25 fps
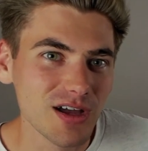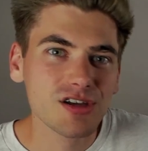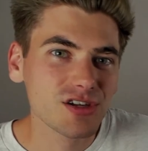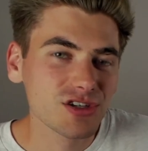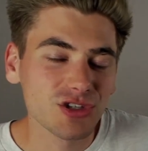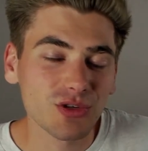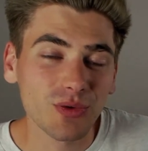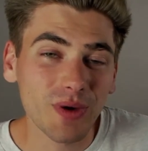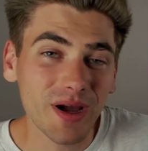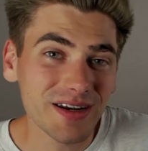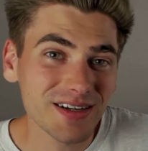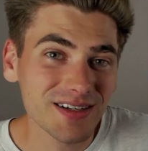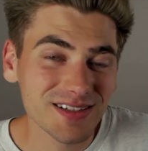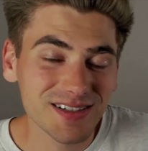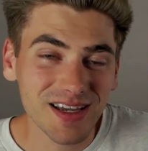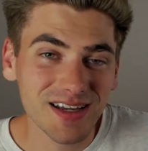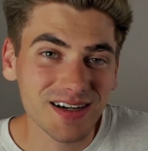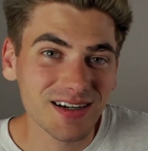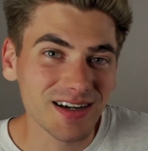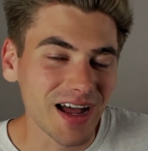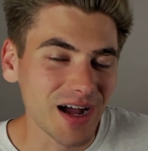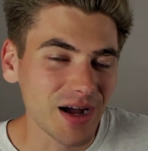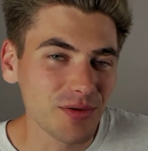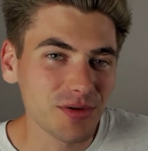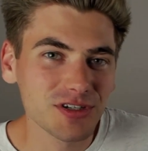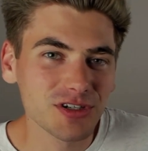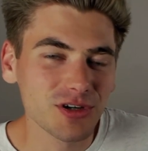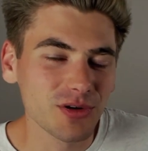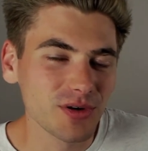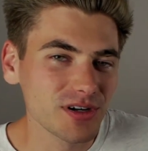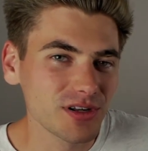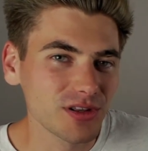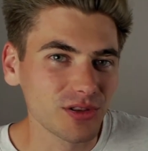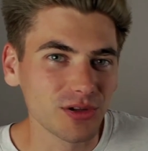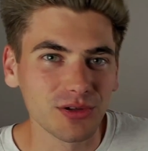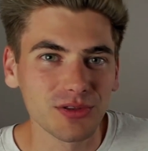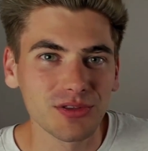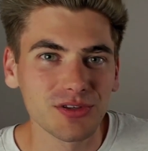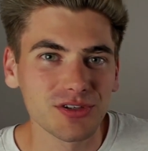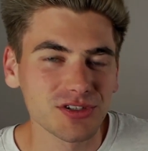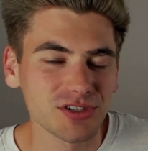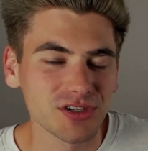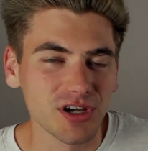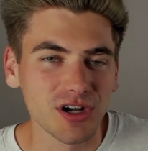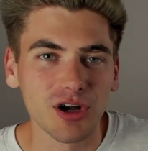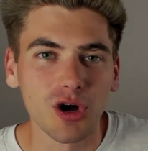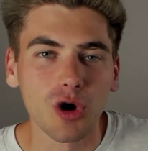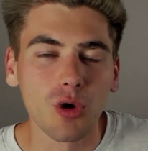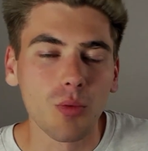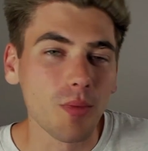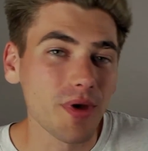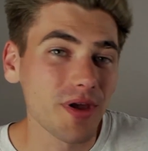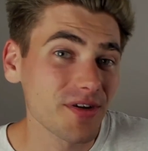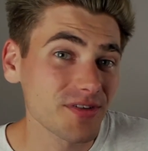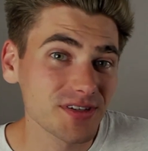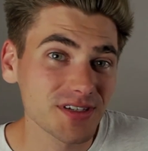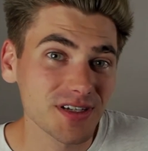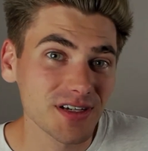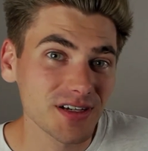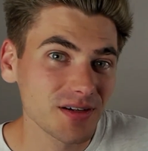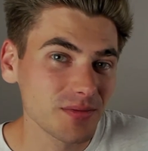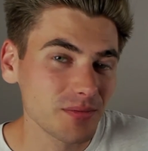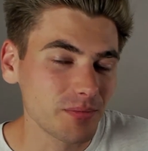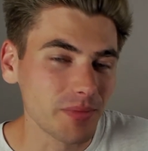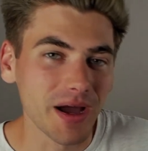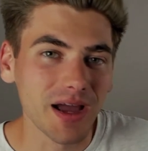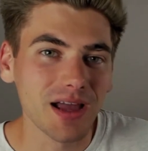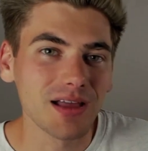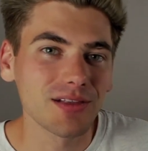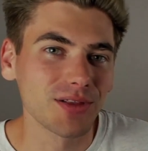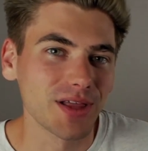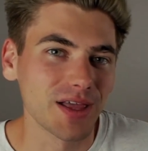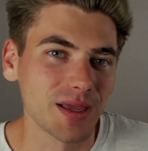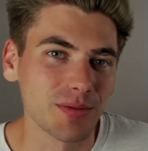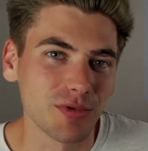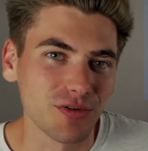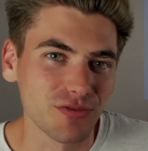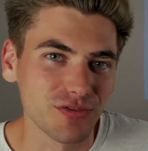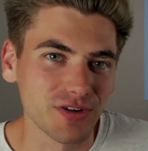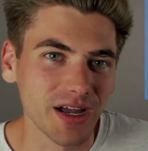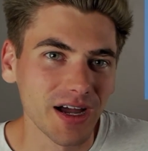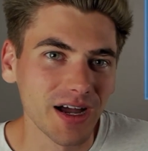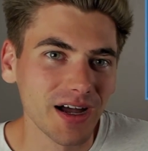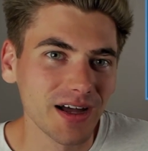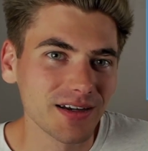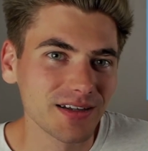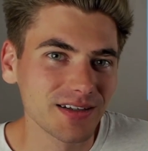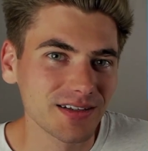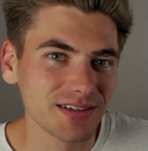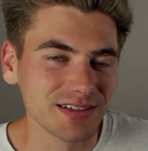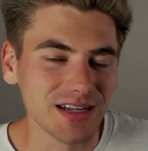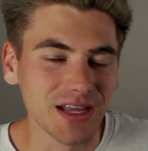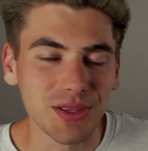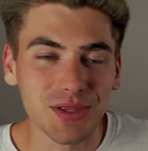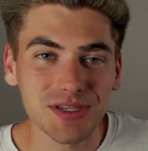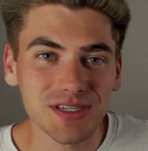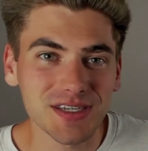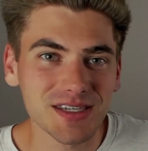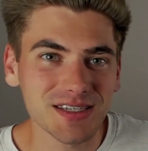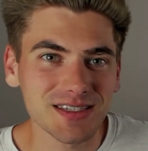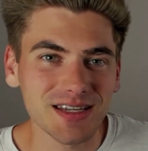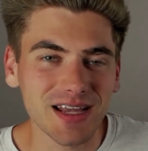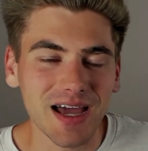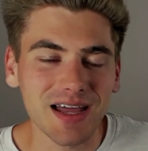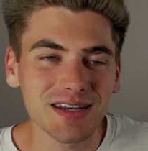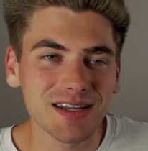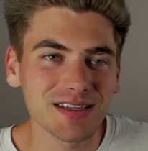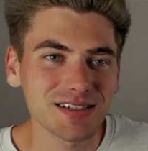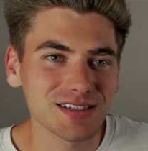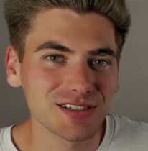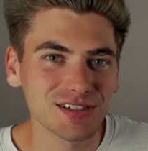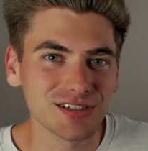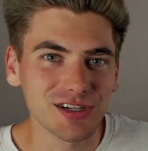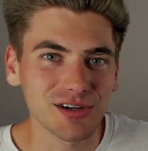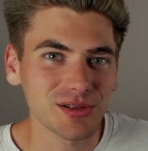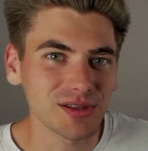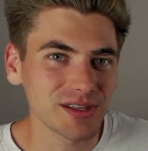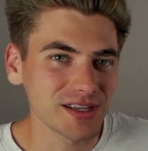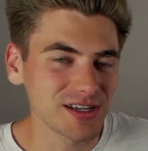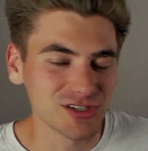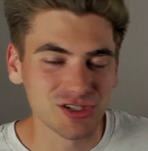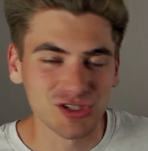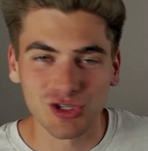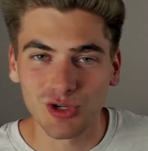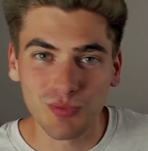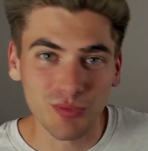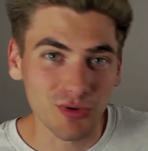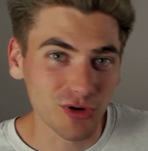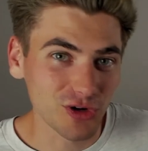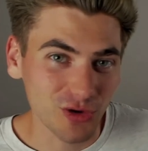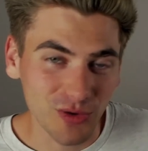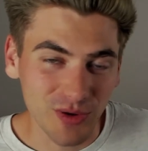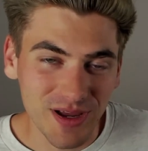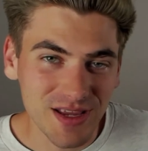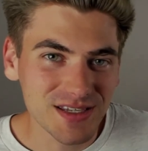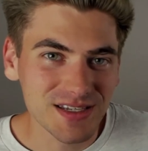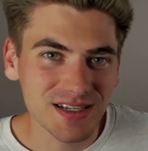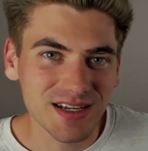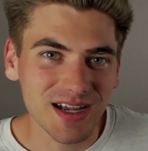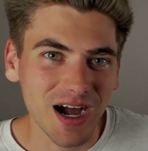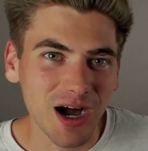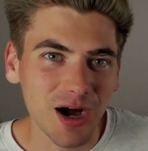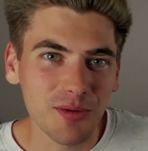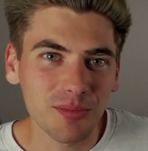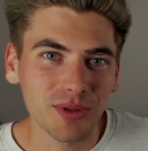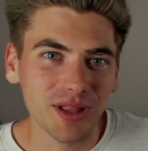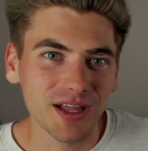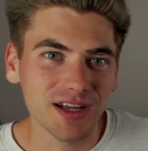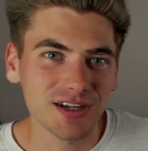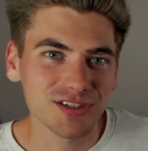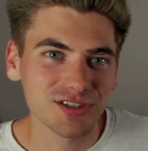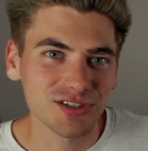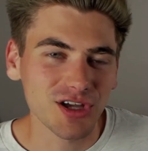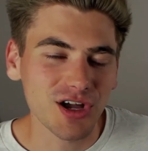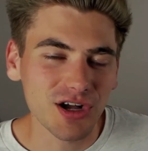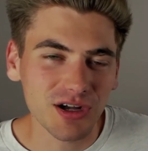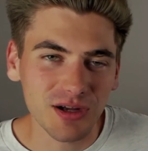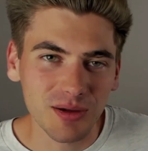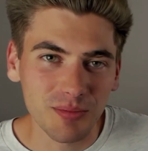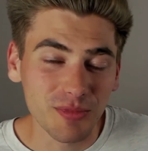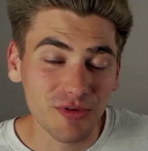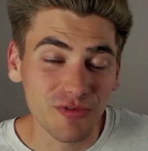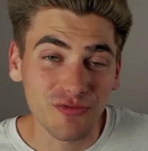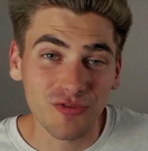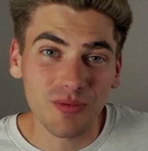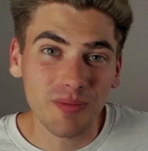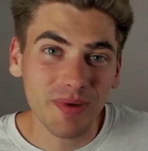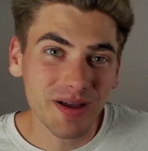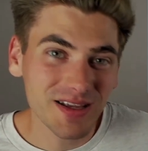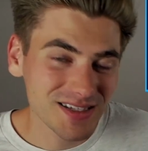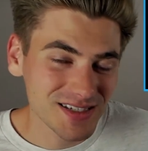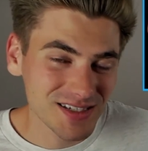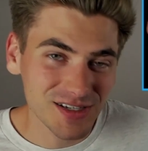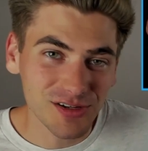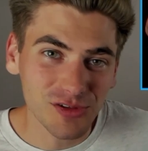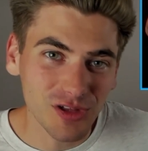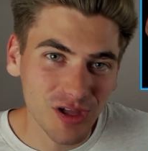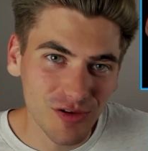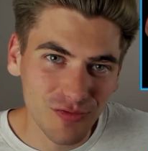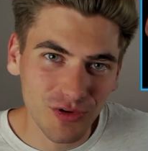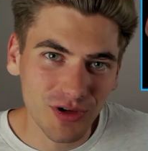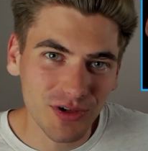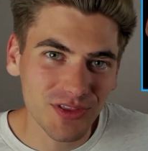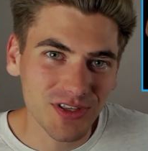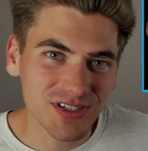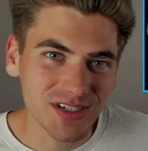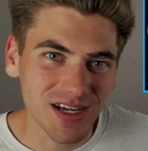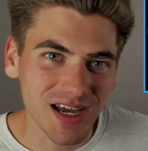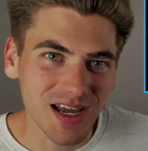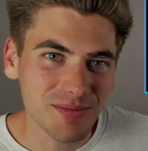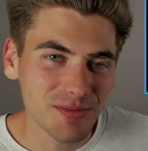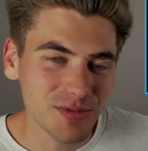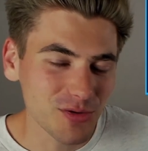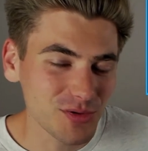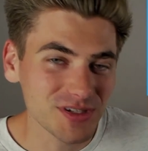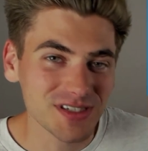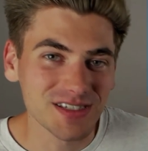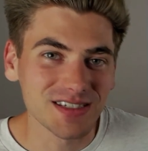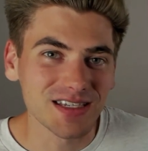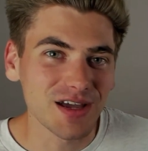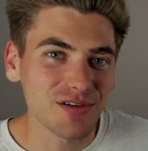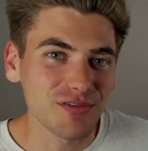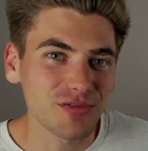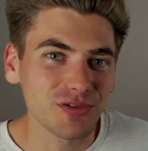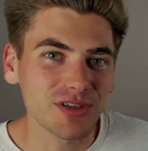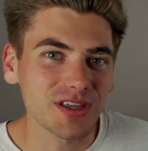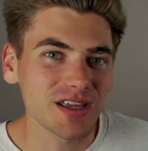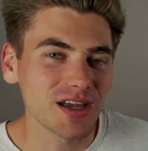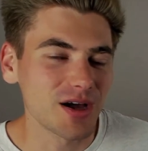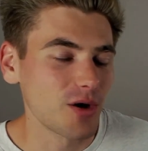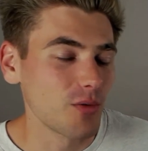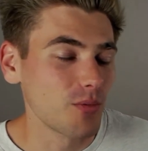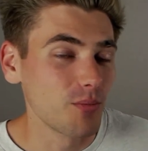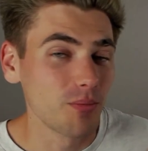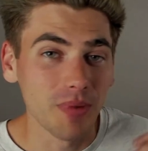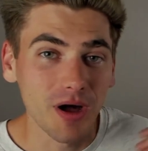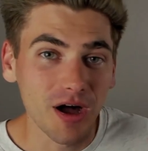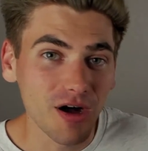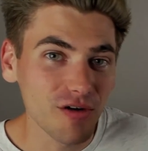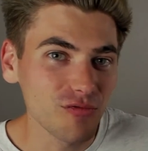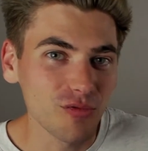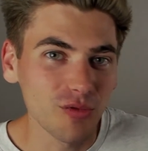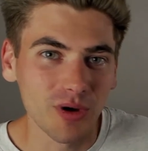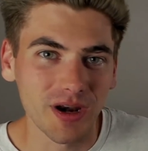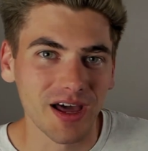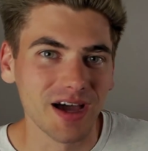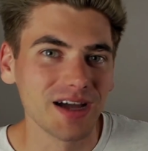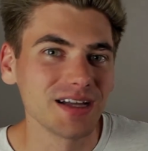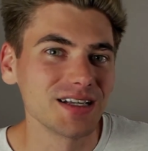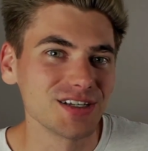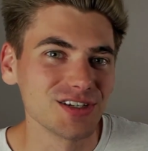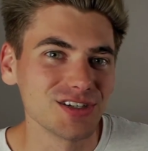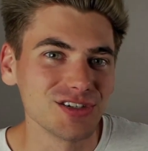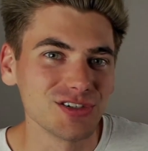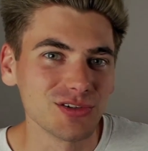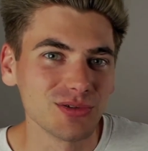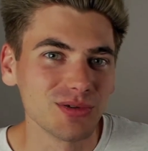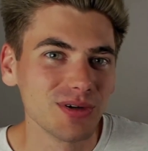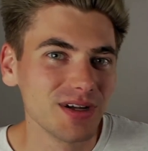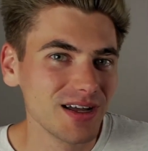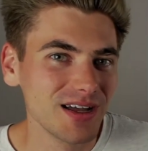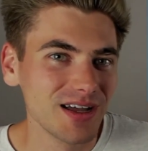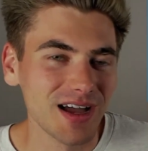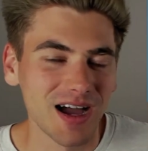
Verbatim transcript: So I decided I was going to learn the song Omerta by Lamb of God. Now this is not necessarily a super crazy complex song, but for my skill level at the time, it was definitely above what I could do.